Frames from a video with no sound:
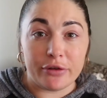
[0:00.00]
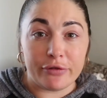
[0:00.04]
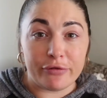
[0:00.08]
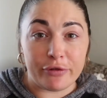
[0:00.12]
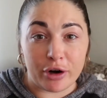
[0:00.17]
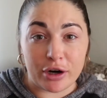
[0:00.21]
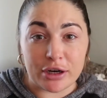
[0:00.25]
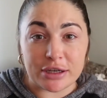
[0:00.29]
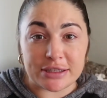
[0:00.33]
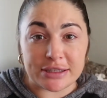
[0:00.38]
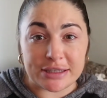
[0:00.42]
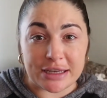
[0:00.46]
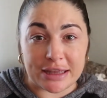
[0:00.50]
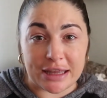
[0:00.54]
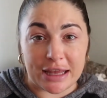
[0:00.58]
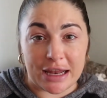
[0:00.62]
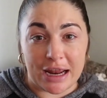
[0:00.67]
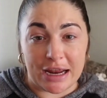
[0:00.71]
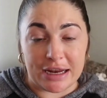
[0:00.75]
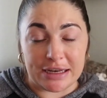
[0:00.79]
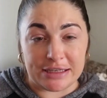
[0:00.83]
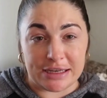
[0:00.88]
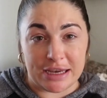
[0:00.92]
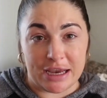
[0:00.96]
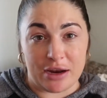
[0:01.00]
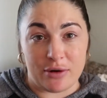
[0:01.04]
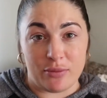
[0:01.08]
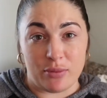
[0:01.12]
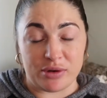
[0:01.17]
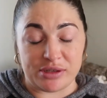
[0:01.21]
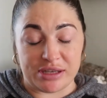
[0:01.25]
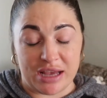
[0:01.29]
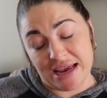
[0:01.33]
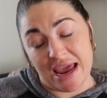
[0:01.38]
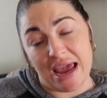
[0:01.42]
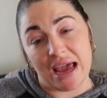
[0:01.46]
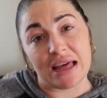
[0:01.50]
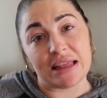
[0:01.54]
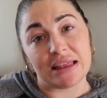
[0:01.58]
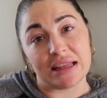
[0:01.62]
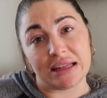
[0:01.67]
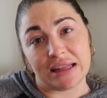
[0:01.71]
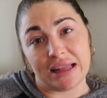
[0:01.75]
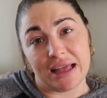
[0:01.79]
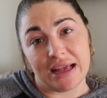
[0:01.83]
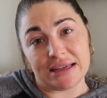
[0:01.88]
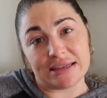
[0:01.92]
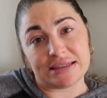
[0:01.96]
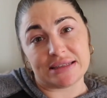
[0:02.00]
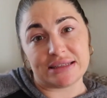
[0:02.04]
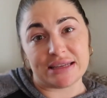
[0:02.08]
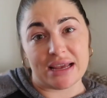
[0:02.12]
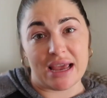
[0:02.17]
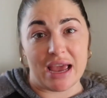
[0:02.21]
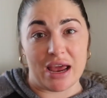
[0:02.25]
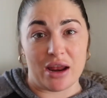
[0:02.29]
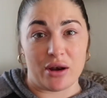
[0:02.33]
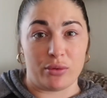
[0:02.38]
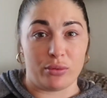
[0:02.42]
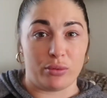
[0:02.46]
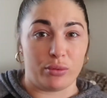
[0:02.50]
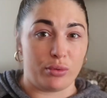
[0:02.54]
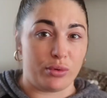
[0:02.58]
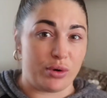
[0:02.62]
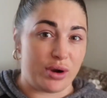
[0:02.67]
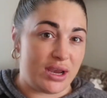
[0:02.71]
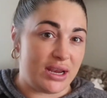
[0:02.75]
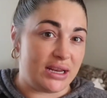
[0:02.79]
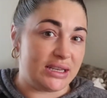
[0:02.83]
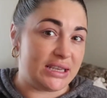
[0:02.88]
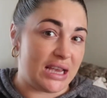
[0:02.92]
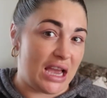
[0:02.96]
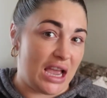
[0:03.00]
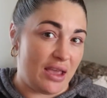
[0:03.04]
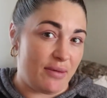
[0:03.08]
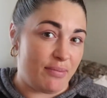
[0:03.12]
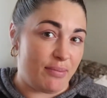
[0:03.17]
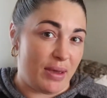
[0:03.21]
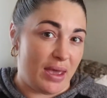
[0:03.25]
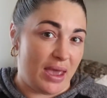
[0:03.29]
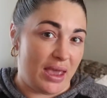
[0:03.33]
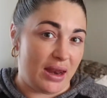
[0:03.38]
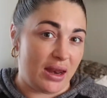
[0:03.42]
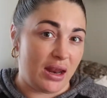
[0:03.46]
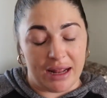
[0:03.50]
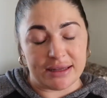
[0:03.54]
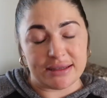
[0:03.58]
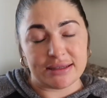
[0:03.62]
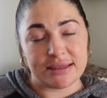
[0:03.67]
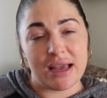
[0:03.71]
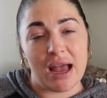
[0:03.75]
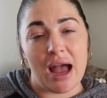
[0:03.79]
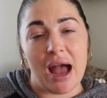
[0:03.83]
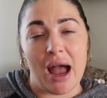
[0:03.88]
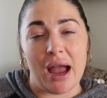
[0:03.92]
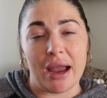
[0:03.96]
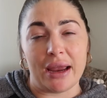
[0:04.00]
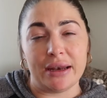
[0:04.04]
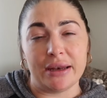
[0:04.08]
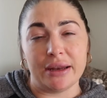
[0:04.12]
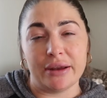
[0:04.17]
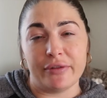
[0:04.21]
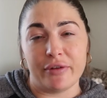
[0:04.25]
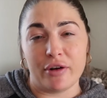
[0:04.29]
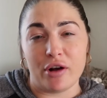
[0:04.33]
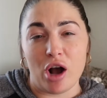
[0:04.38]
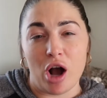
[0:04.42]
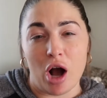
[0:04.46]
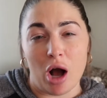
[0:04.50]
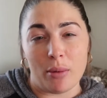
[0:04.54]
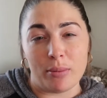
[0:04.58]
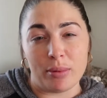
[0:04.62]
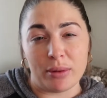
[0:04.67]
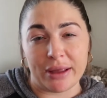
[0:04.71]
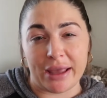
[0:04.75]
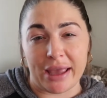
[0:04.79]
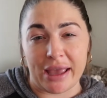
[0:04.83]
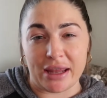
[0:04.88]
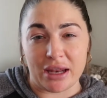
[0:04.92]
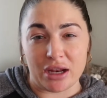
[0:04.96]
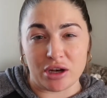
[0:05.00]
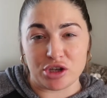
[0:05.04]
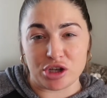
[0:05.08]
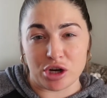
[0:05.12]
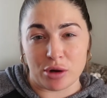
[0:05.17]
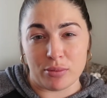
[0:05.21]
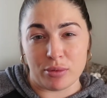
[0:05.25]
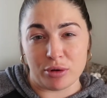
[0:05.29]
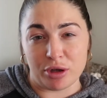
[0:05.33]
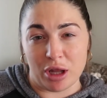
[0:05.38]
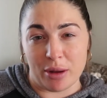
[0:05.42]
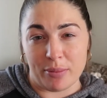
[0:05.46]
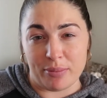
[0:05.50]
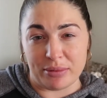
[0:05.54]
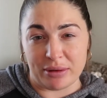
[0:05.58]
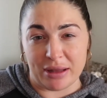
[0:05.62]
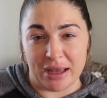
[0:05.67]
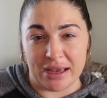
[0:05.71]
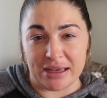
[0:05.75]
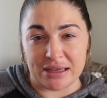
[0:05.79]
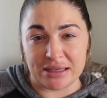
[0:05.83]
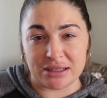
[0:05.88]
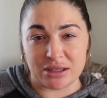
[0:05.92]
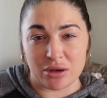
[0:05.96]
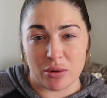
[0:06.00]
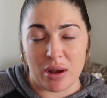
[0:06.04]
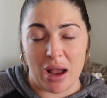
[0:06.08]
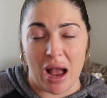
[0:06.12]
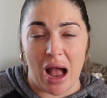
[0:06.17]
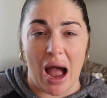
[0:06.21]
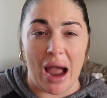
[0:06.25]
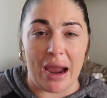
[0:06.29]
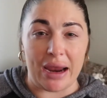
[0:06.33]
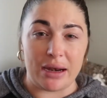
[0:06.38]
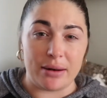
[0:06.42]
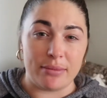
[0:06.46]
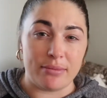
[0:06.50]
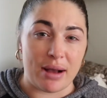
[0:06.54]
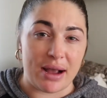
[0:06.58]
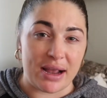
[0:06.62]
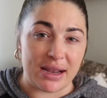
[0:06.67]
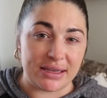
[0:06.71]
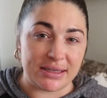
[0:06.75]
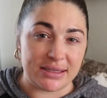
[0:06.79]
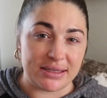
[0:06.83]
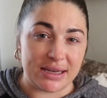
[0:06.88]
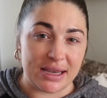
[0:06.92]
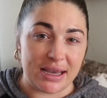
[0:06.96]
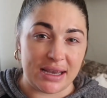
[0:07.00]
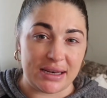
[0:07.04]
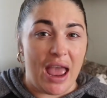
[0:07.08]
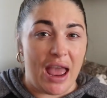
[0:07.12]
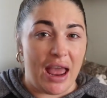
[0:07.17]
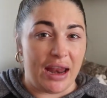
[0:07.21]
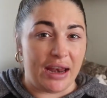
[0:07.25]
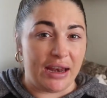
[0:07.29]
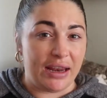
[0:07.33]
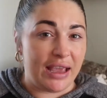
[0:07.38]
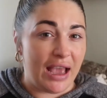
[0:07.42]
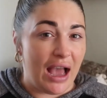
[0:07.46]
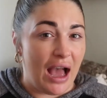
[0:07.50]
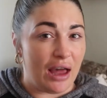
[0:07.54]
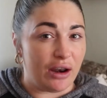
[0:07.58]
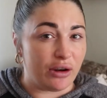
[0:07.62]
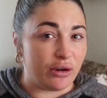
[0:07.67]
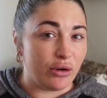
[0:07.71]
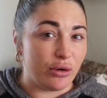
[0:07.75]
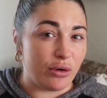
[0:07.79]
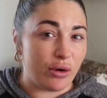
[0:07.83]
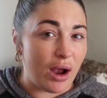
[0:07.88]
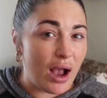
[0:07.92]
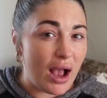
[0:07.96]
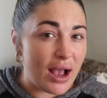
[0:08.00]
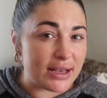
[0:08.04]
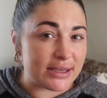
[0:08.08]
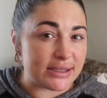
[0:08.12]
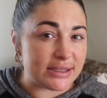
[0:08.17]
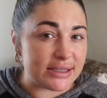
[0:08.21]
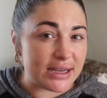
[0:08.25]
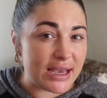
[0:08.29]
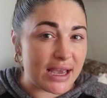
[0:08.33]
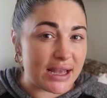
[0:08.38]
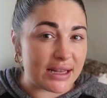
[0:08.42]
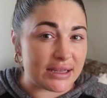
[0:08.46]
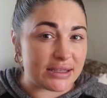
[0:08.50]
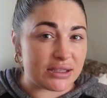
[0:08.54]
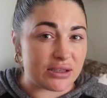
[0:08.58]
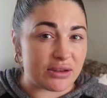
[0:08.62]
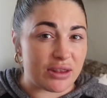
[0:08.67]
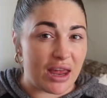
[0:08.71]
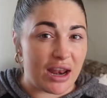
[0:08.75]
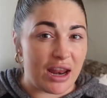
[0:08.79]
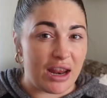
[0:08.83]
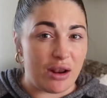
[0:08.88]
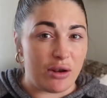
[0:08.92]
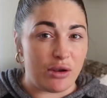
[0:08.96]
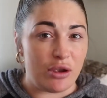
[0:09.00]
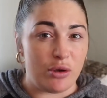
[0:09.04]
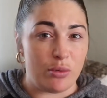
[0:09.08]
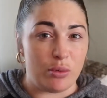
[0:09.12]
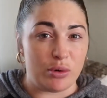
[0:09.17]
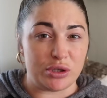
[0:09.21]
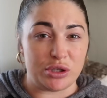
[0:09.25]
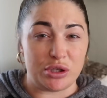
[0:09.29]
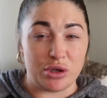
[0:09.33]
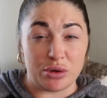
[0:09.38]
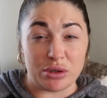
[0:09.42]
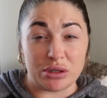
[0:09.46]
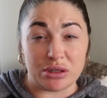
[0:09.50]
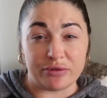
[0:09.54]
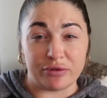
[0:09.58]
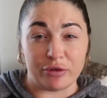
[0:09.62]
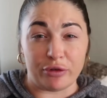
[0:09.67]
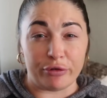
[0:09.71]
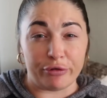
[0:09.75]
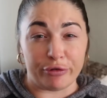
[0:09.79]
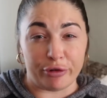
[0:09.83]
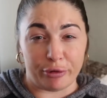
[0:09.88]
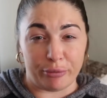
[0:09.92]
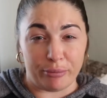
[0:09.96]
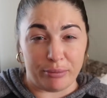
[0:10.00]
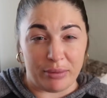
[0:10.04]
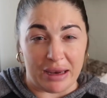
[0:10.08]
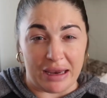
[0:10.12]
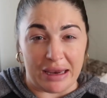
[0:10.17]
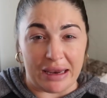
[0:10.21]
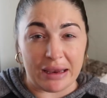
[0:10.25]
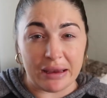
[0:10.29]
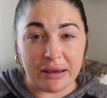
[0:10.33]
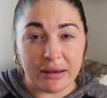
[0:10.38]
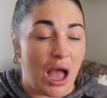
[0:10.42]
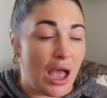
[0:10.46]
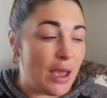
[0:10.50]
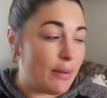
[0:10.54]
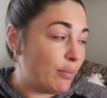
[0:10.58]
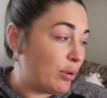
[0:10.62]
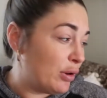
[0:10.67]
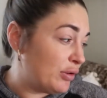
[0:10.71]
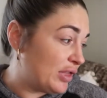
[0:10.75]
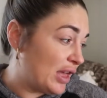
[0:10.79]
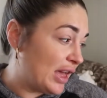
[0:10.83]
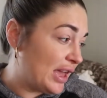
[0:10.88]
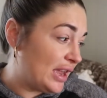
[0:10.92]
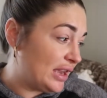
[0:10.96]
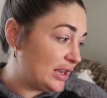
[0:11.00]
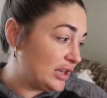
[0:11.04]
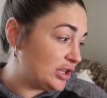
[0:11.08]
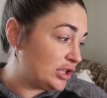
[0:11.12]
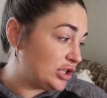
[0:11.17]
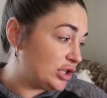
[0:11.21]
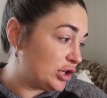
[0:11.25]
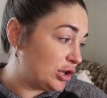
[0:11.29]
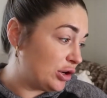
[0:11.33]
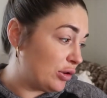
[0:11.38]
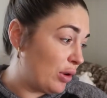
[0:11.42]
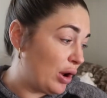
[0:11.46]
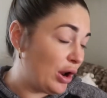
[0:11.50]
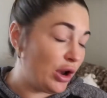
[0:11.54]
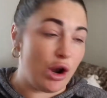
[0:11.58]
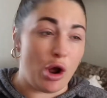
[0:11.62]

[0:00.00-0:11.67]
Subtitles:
the first thing that I did was take the list and retype it. It's kind of a complicated, jumbled up list, so I itemized it and categorized it so that it was useful for me. I put that into a